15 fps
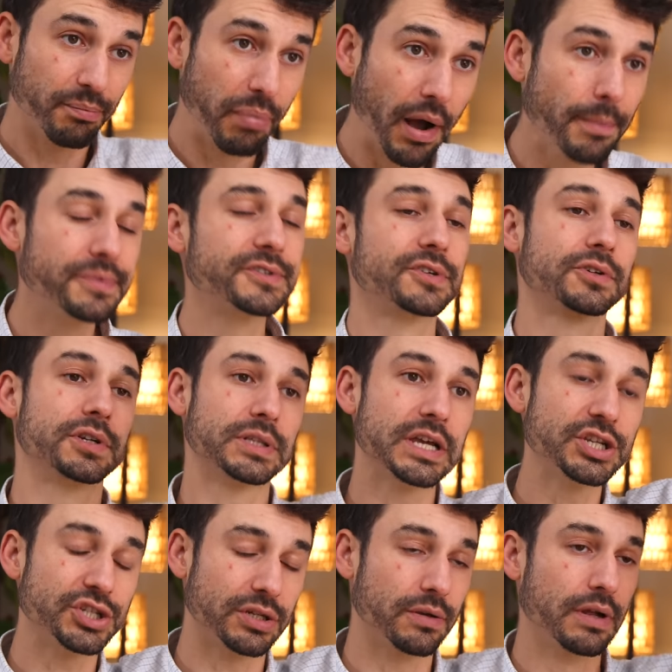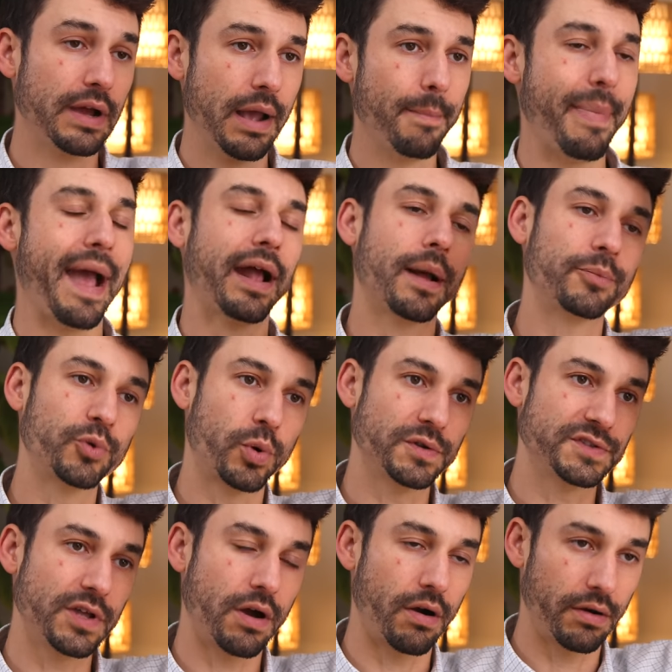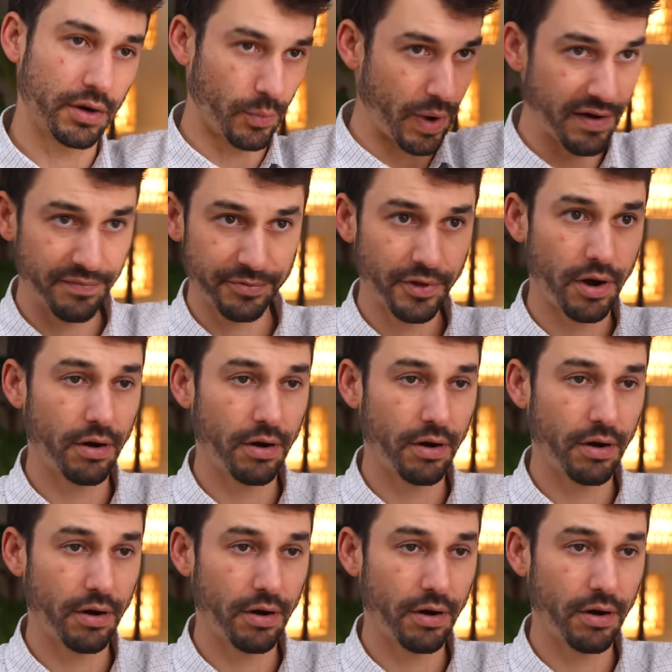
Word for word: pump circulation back up towards the heart, away from the